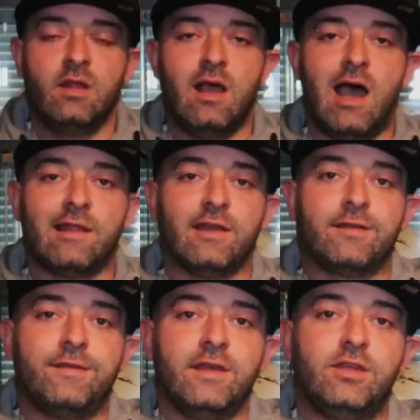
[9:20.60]
I'd like
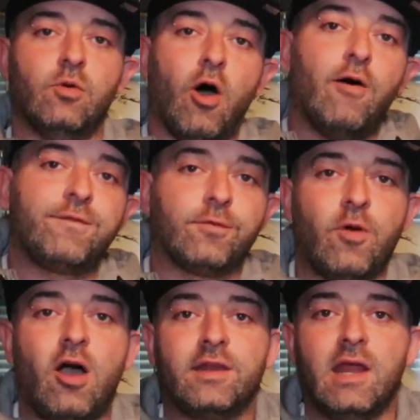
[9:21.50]
to thank you all for
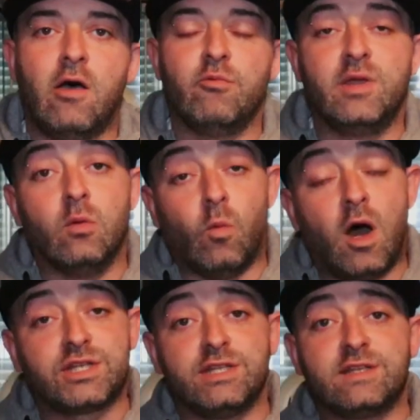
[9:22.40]
rocking out with me and
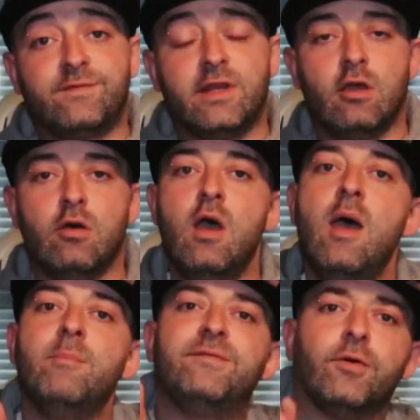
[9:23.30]
watching this video.
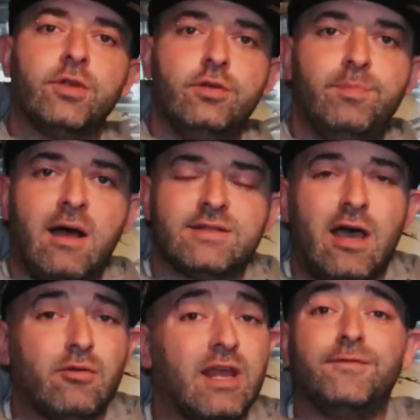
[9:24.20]
Before you bounce
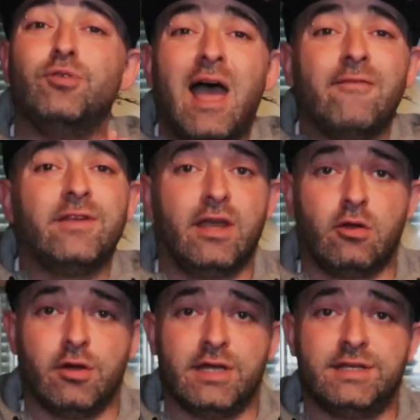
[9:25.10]
out, if you haven't yet
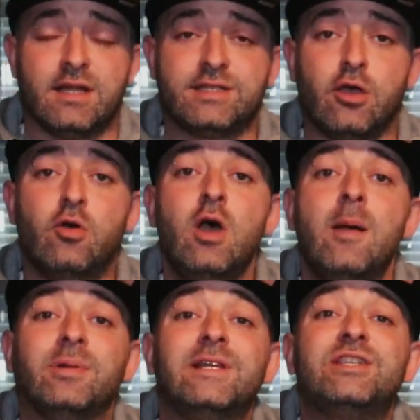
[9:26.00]
already done so,
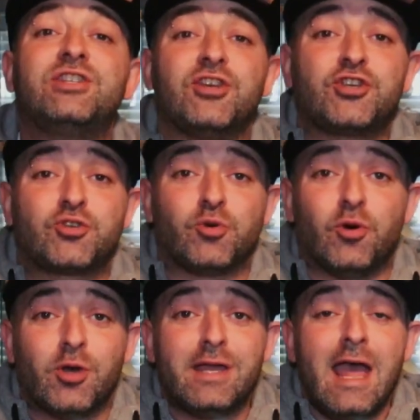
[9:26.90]
please
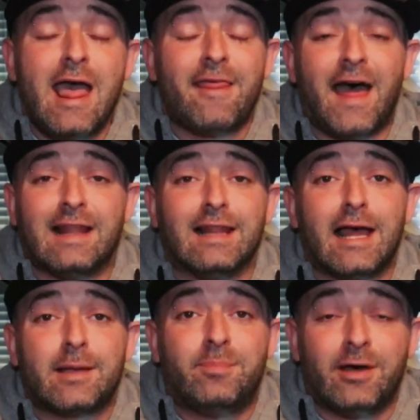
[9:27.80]
destroy that
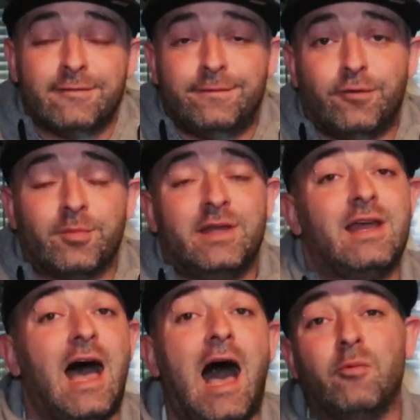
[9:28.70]
like button for
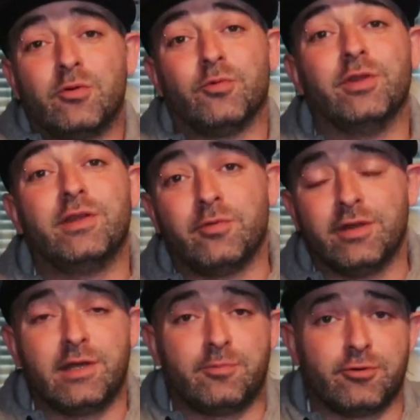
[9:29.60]
me. I would really,
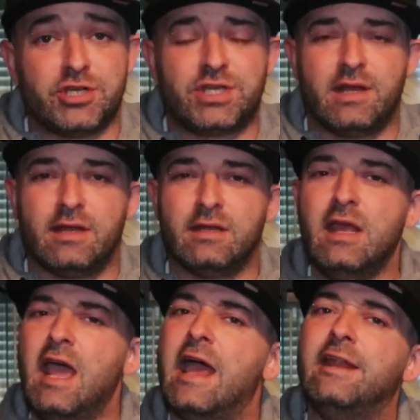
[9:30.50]
really appreciate it.
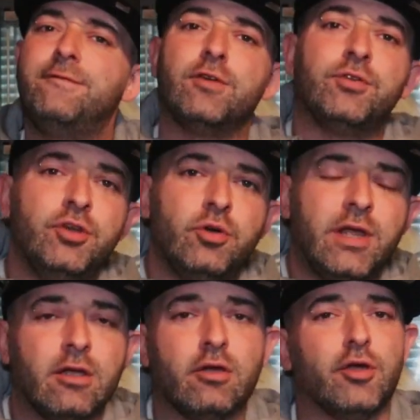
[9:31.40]
And if you're new
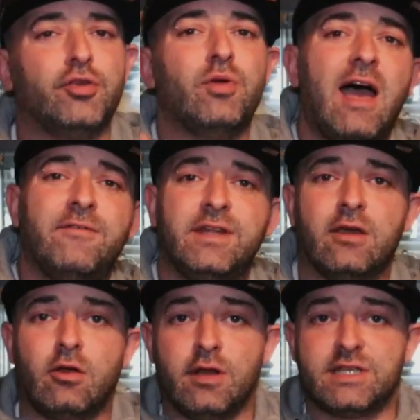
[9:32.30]
here or you haven't
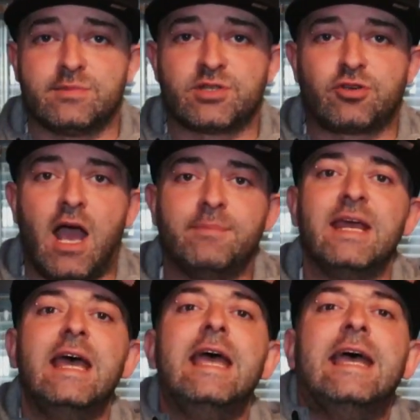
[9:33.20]
yet already subscribed,
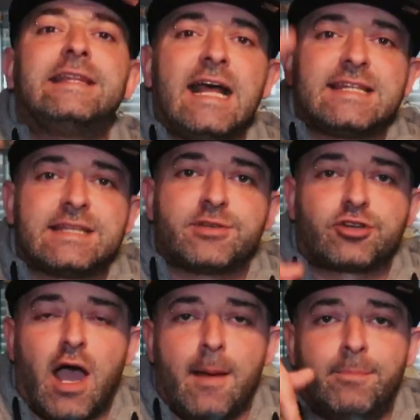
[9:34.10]
hit that
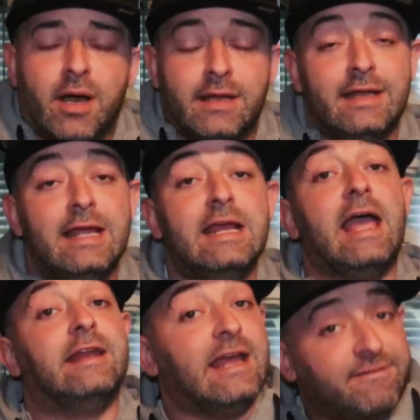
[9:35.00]
subscribe button
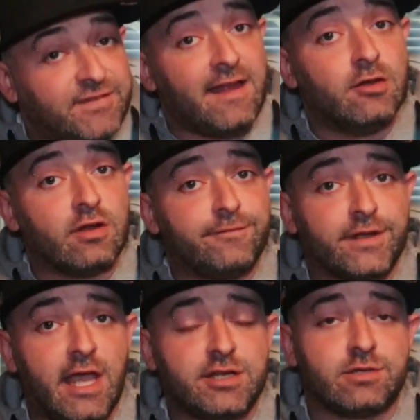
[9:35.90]
and hit that
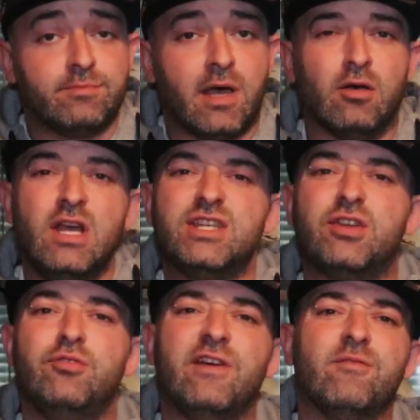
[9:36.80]
notification bell so
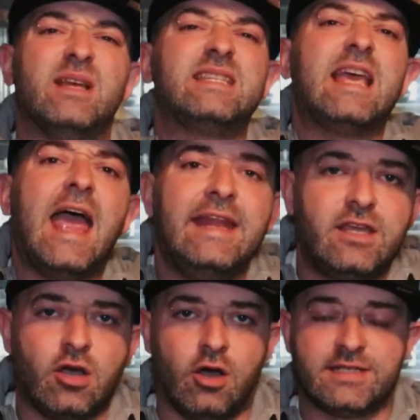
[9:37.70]
you never miss any
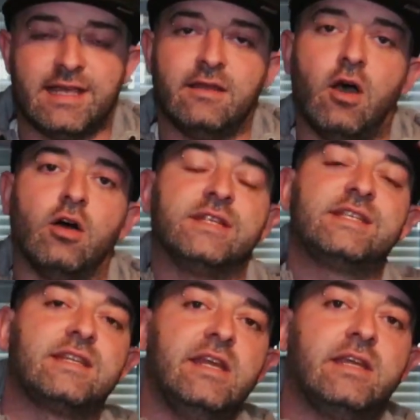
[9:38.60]
content on
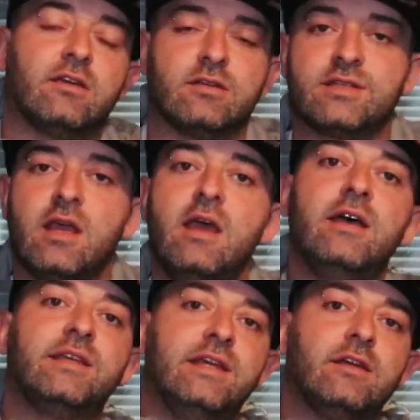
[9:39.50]
sneakers,
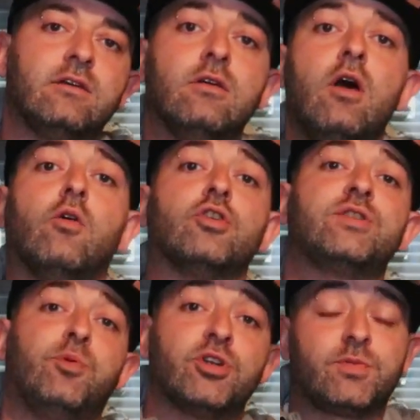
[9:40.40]
gear, or
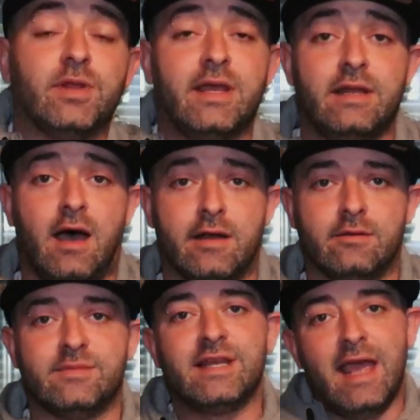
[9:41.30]
sports related
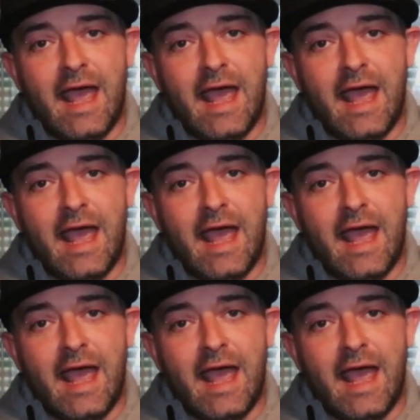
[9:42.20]
items.